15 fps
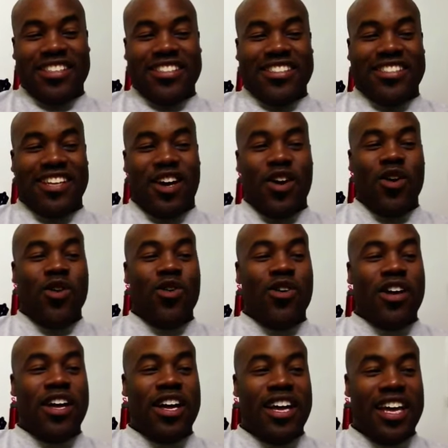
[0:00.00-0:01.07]

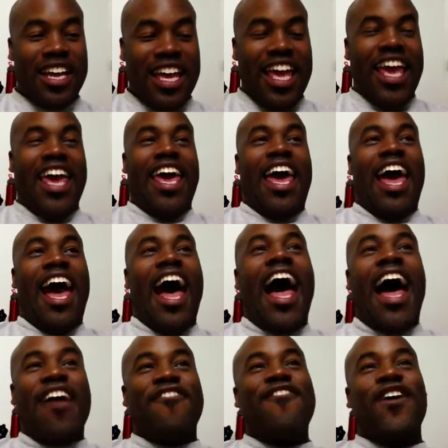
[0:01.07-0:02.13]
So
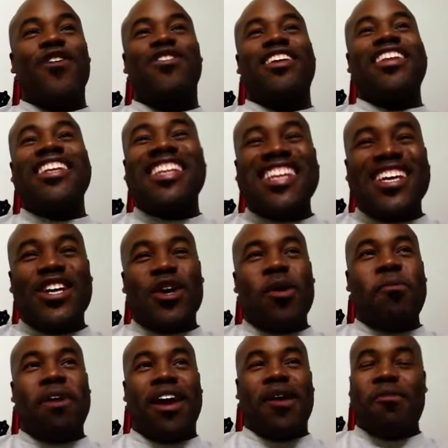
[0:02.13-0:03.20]
I felt a
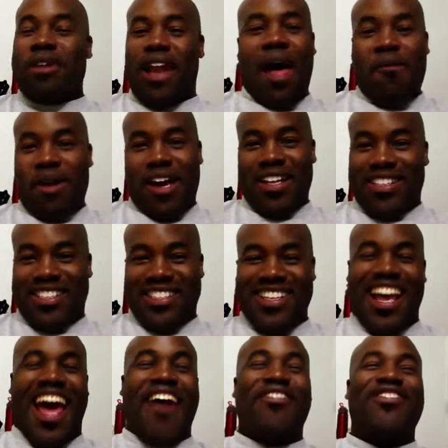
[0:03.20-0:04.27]
little better, but not much
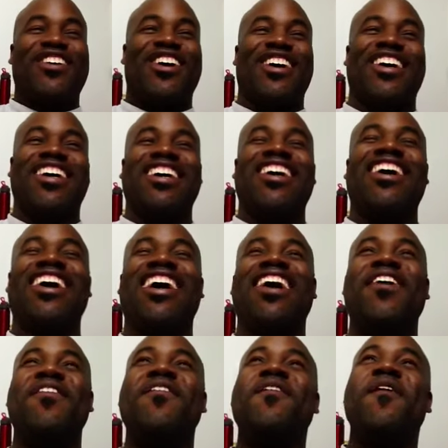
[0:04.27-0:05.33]
after
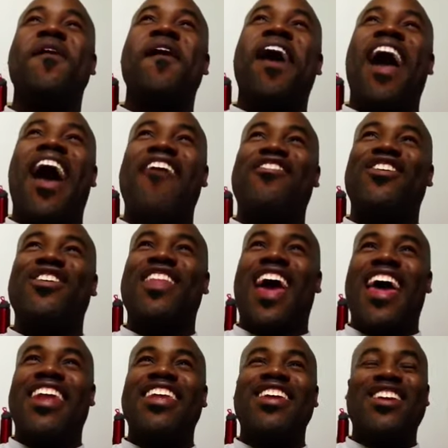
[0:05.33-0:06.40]
after
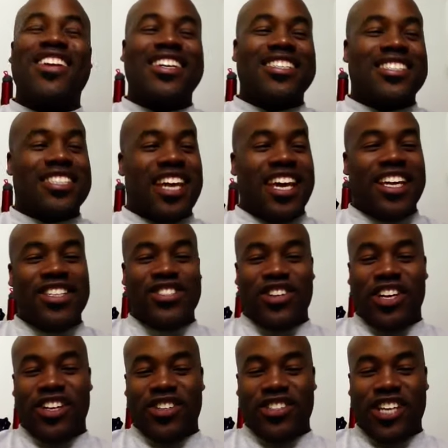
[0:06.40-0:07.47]
that little exchange or
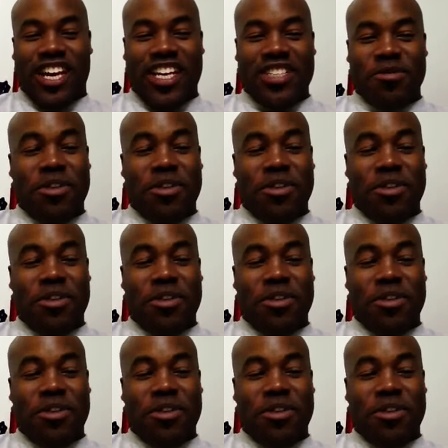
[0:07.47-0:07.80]
interchange.